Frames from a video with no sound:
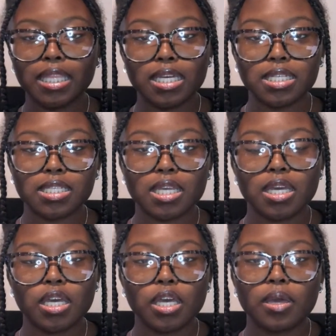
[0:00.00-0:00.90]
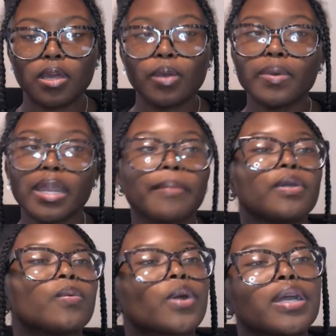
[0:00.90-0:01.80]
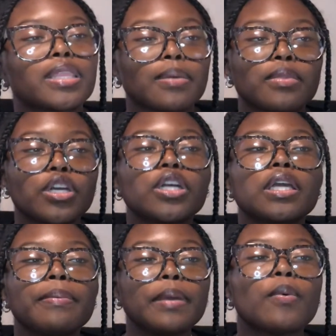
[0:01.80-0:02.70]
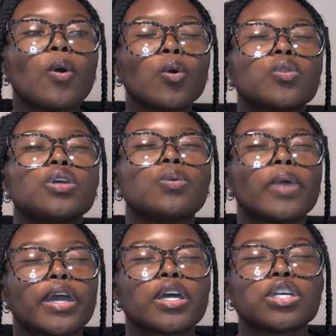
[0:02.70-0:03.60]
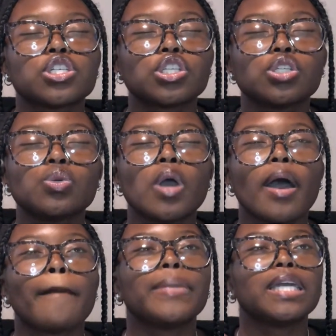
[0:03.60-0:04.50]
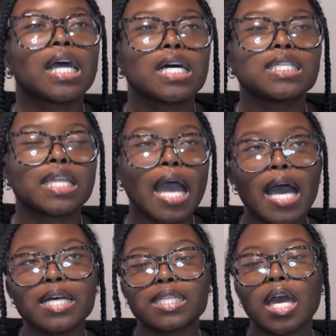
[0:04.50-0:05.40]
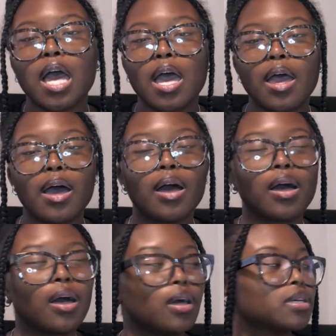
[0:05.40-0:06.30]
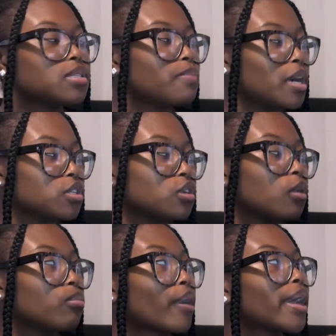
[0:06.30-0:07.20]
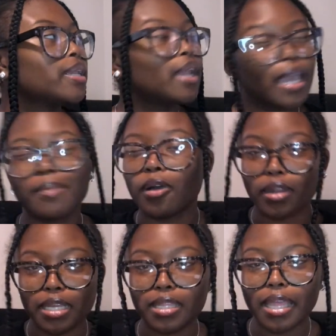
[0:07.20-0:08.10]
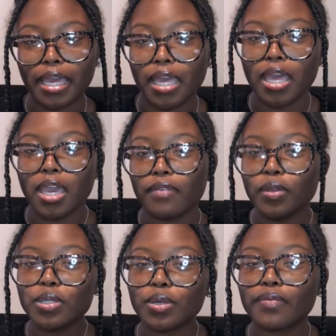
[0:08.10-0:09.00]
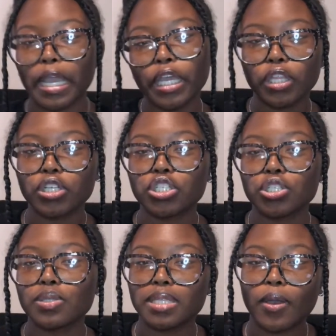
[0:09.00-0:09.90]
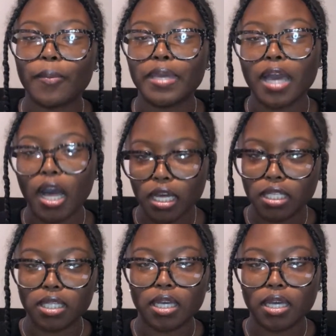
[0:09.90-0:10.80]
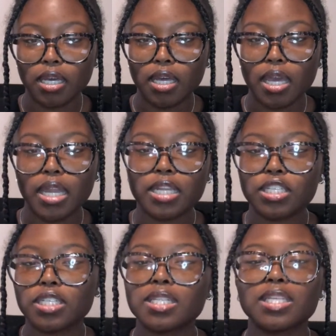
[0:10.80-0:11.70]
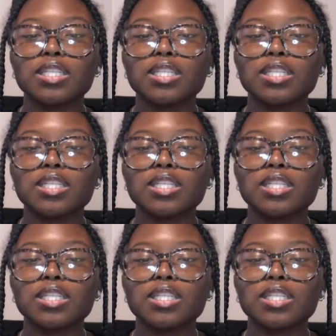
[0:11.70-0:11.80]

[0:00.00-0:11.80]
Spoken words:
this, you would not be wearing them. Literally, people only wear a shoe because it has a special brand name on it. Like, if these are regular shoes, they would be ugly. And it's just